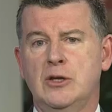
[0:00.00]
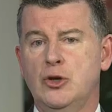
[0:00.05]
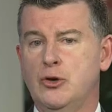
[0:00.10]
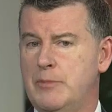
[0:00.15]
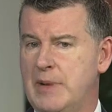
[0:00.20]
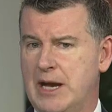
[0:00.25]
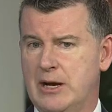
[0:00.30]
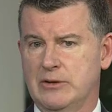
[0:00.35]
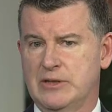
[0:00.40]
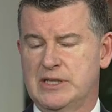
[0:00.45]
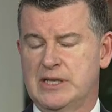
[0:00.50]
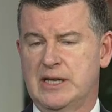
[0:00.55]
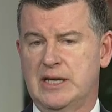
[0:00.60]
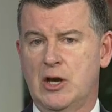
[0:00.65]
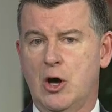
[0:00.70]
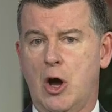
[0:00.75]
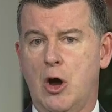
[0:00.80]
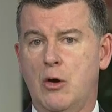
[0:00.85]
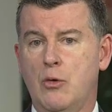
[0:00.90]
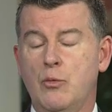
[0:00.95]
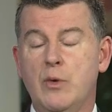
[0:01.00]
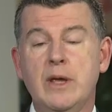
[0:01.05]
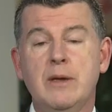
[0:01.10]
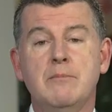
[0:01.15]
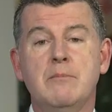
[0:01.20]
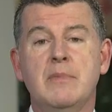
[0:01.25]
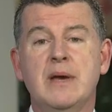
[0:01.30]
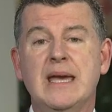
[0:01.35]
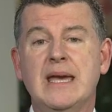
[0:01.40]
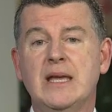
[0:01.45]
new mayor and city hall, we
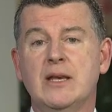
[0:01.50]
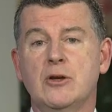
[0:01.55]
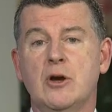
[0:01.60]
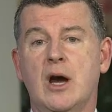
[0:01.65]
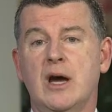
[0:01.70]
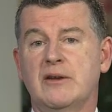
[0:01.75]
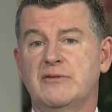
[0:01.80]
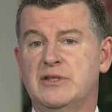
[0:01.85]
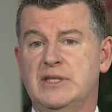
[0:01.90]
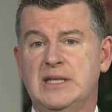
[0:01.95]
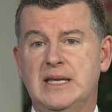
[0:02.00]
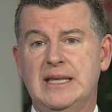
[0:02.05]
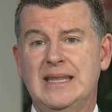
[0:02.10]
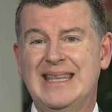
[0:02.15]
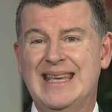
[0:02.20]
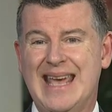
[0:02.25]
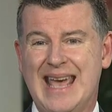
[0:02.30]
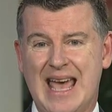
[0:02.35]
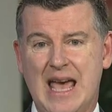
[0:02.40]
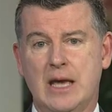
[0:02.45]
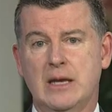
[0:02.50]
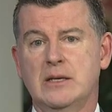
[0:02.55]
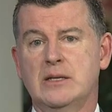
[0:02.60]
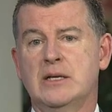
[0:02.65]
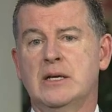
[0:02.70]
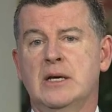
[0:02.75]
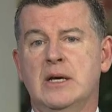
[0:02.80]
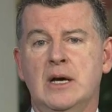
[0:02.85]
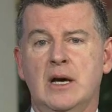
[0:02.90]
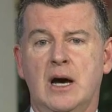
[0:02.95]
may not have seen the
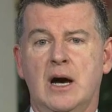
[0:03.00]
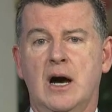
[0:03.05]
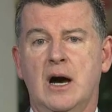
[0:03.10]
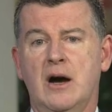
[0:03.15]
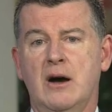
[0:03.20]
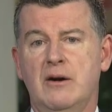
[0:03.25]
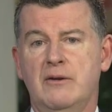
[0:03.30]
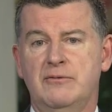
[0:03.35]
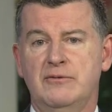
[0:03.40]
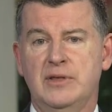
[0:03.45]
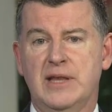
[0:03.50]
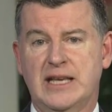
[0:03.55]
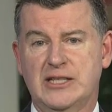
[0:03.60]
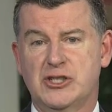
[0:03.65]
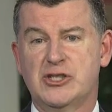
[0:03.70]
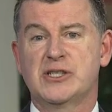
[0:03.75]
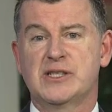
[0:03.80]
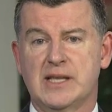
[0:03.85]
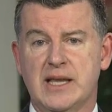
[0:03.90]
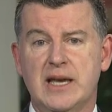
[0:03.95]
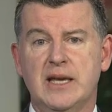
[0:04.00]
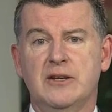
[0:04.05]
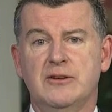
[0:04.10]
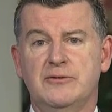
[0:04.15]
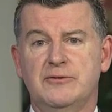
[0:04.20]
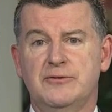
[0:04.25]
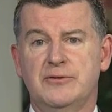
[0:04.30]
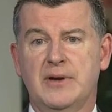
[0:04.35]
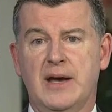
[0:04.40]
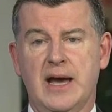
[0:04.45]
end of
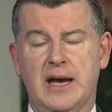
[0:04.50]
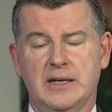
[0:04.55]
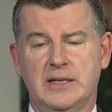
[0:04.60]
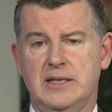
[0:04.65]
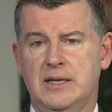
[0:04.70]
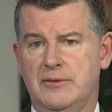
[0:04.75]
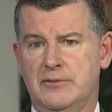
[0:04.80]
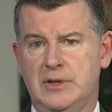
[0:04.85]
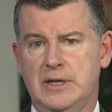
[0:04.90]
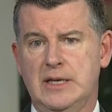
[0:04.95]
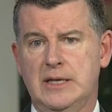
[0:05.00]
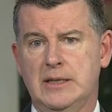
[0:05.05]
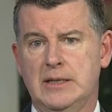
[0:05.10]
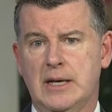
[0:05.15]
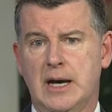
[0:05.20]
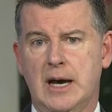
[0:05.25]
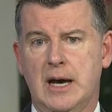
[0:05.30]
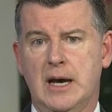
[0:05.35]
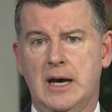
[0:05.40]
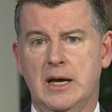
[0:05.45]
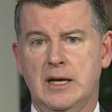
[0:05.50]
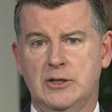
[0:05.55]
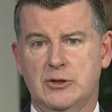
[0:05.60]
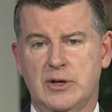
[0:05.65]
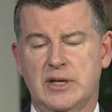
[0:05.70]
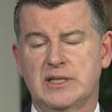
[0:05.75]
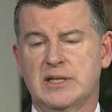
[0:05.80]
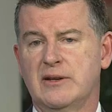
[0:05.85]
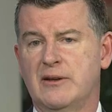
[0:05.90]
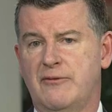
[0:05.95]
legislative activity
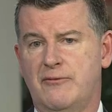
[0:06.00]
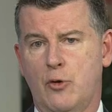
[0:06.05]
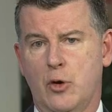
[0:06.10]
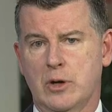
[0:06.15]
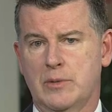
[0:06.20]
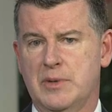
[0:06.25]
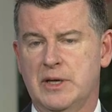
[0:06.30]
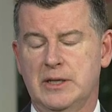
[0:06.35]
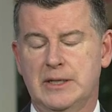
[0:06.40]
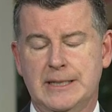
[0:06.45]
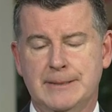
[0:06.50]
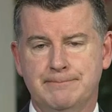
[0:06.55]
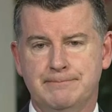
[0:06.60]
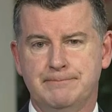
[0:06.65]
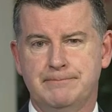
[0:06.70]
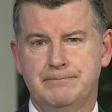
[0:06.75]
addressing affordability.